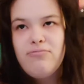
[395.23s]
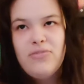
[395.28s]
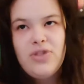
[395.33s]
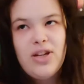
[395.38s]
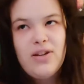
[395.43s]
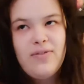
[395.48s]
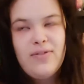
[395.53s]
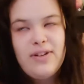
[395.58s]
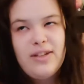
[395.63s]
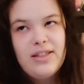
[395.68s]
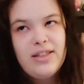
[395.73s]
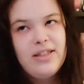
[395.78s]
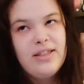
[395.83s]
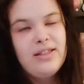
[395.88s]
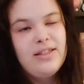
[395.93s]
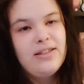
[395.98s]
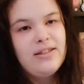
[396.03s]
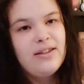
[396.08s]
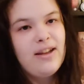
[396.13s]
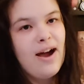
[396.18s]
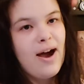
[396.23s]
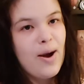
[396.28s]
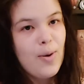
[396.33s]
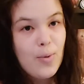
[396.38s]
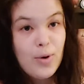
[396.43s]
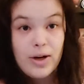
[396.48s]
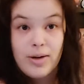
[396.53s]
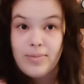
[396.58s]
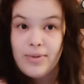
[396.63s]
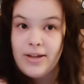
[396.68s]
Definitely not
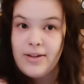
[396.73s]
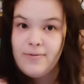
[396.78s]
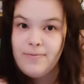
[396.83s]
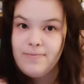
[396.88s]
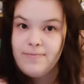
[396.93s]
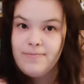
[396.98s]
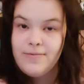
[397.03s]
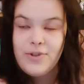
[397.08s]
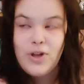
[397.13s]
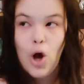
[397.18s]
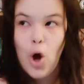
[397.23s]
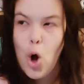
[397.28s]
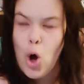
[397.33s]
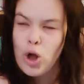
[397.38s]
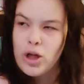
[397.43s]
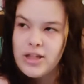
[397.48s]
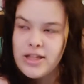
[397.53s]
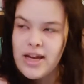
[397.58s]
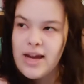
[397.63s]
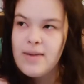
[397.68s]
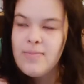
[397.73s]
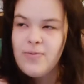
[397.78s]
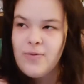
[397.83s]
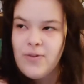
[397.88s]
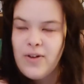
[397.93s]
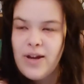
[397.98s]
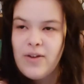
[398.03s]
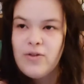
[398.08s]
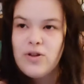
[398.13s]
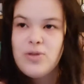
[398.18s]
one of my all-time
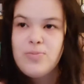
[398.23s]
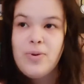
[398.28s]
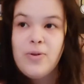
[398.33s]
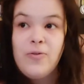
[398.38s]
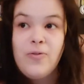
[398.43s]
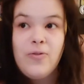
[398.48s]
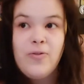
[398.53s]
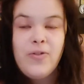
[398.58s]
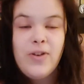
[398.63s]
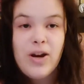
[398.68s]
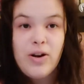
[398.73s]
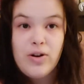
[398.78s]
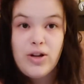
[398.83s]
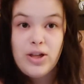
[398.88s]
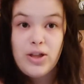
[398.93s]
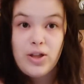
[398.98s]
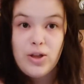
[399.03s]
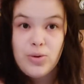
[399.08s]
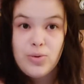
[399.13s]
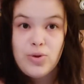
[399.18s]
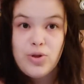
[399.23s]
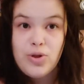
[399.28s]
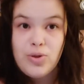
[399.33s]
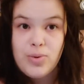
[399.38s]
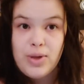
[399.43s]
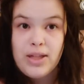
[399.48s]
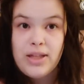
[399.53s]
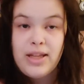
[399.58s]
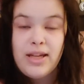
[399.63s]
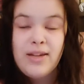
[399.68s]
favorites, but very close to
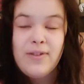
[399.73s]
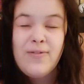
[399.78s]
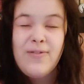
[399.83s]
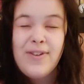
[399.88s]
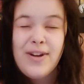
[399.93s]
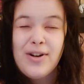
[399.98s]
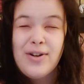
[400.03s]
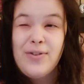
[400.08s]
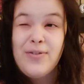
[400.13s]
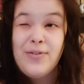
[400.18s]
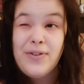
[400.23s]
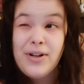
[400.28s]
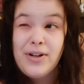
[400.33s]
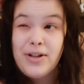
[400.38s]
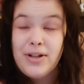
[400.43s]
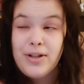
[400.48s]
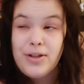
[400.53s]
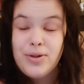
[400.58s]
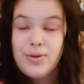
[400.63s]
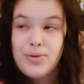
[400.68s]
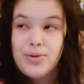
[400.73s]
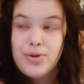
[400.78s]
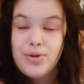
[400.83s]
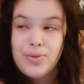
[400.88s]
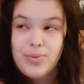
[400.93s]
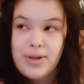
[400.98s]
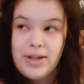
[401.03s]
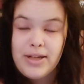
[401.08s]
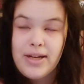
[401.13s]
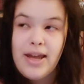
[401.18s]
it. Like, very, very close
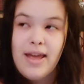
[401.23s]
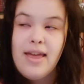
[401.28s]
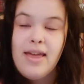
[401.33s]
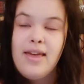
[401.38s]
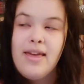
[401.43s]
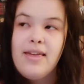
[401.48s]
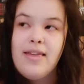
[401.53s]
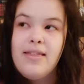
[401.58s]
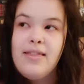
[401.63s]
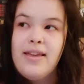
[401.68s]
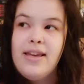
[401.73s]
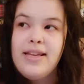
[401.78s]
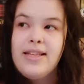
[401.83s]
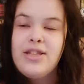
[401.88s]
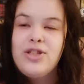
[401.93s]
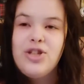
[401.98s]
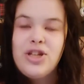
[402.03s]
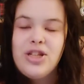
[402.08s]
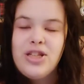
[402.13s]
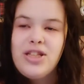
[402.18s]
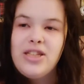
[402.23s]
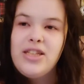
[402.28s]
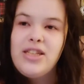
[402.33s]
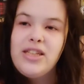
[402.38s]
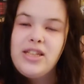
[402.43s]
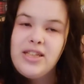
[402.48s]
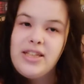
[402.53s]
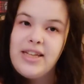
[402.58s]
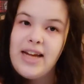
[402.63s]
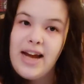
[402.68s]
to it. It's just a
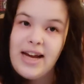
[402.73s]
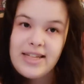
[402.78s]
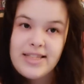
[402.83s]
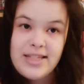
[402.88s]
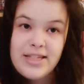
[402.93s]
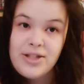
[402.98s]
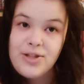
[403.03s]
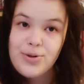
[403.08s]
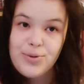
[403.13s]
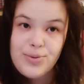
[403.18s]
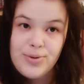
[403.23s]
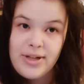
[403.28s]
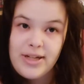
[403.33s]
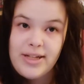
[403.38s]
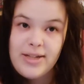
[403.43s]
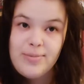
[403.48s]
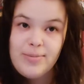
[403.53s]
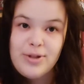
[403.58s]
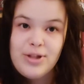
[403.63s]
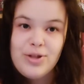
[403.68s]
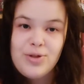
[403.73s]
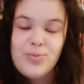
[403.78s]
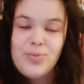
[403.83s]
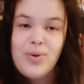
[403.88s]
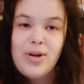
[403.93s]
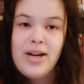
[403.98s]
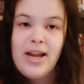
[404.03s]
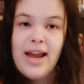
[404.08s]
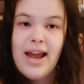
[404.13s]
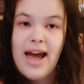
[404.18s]
little taxing to read, which is
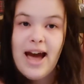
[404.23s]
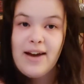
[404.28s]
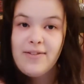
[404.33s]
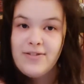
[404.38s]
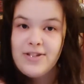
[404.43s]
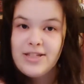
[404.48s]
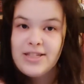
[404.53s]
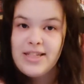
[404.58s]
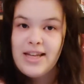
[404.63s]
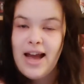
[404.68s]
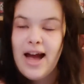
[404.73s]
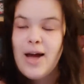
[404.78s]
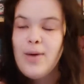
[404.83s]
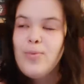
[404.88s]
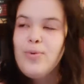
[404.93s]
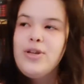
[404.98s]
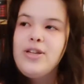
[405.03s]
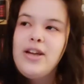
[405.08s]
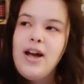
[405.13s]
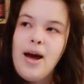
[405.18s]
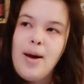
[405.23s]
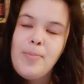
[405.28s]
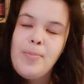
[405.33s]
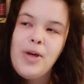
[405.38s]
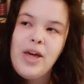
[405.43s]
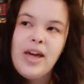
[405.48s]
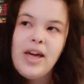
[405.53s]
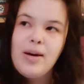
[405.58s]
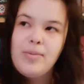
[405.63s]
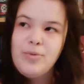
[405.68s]
what I have to say. I would not
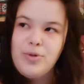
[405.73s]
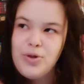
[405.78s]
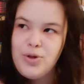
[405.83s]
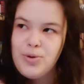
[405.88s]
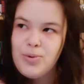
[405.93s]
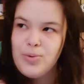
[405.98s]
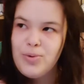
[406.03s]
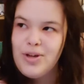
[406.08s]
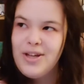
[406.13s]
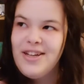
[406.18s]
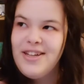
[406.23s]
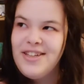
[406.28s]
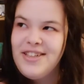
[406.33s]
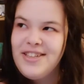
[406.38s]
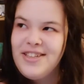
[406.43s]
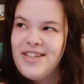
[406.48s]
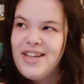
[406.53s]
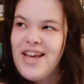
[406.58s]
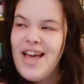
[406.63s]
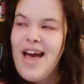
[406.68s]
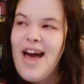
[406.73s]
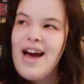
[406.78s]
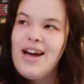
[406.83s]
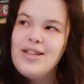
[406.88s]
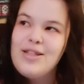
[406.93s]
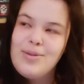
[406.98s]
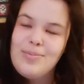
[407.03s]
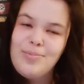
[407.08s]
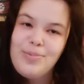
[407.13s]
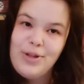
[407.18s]
pick up Dune
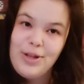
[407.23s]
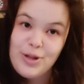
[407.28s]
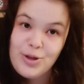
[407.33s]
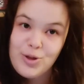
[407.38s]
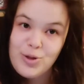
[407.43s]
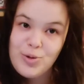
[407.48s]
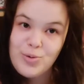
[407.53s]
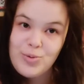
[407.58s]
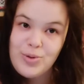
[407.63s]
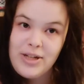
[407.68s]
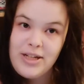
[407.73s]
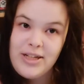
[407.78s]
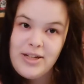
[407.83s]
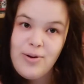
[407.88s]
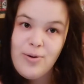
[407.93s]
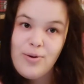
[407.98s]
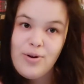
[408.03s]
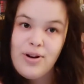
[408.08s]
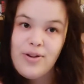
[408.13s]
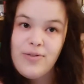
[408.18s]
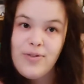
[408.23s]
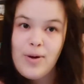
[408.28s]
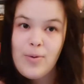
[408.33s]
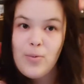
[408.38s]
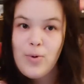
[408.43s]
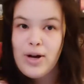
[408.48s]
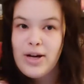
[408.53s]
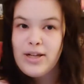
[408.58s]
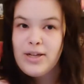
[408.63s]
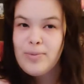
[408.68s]
as a pleasure read, or if I
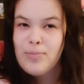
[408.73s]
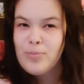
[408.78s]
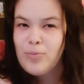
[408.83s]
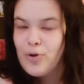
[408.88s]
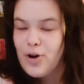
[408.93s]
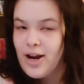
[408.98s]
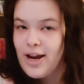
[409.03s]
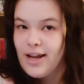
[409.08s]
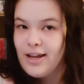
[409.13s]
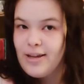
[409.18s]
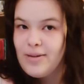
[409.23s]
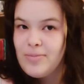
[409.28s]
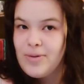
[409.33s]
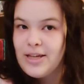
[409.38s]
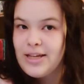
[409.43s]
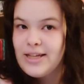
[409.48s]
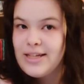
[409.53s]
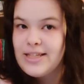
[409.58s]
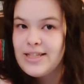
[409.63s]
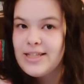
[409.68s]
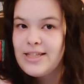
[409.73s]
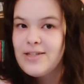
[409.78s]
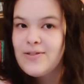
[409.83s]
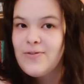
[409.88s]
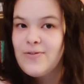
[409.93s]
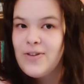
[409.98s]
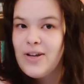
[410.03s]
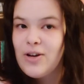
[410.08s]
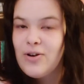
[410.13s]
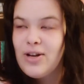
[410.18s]
wanted a break, because it's
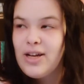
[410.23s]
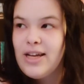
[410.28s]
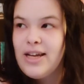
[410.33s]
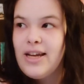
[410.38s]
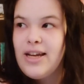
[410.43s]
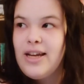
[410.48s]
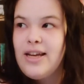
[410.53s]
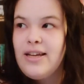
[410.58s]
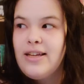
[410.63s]
very